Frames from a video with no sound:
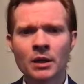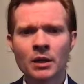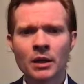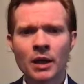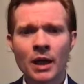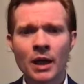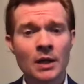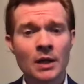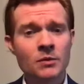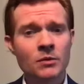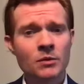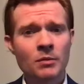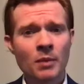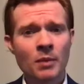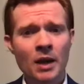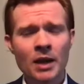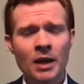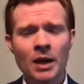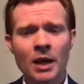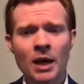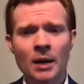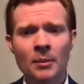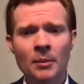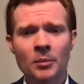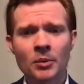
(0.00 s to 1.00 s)
As with many
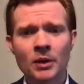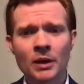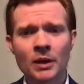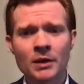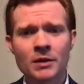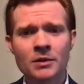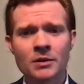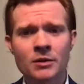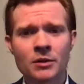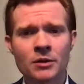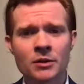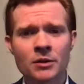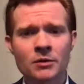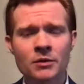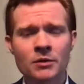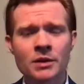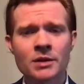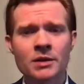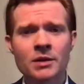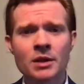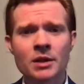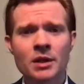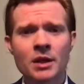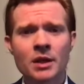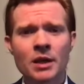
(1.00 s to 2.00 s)
complex surgeries,
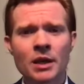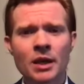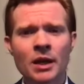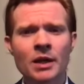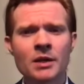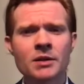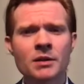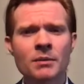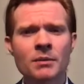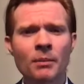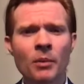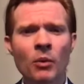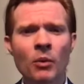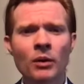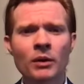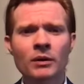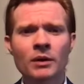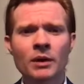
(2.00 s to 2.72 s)
it is important